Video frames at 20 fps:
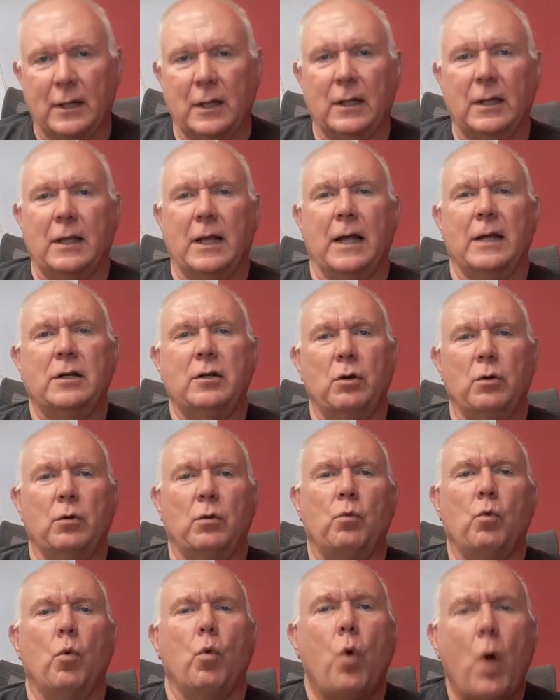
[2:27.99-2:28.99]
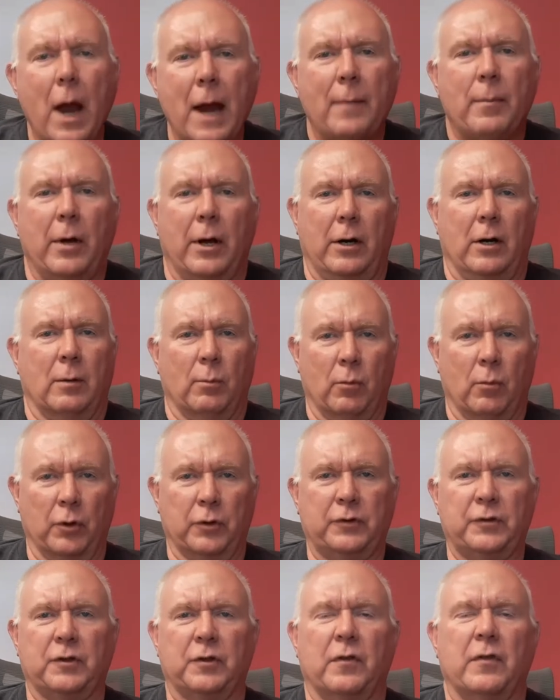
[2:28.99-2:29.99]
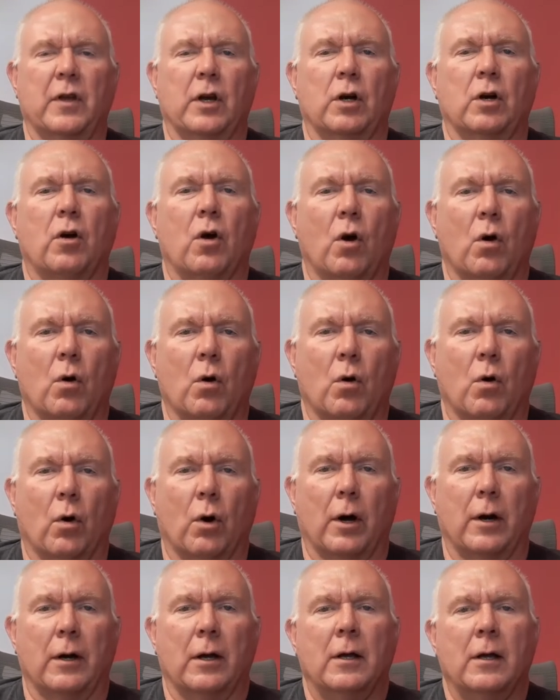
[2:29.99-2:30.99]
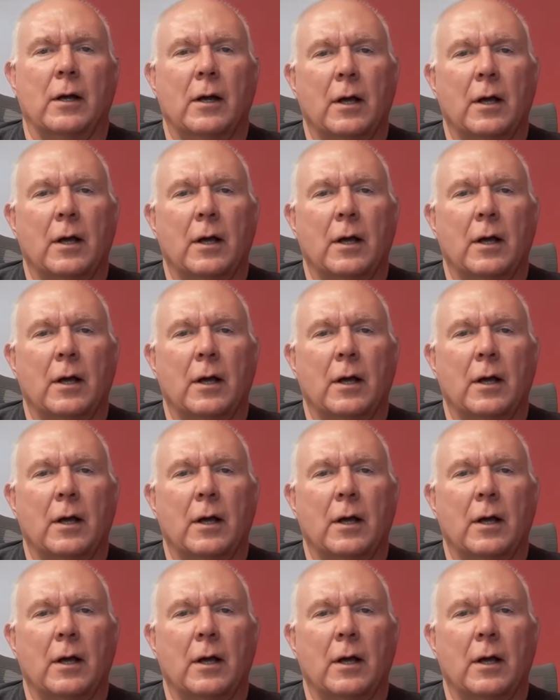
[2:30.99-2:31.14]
They do way better than most of their cohort.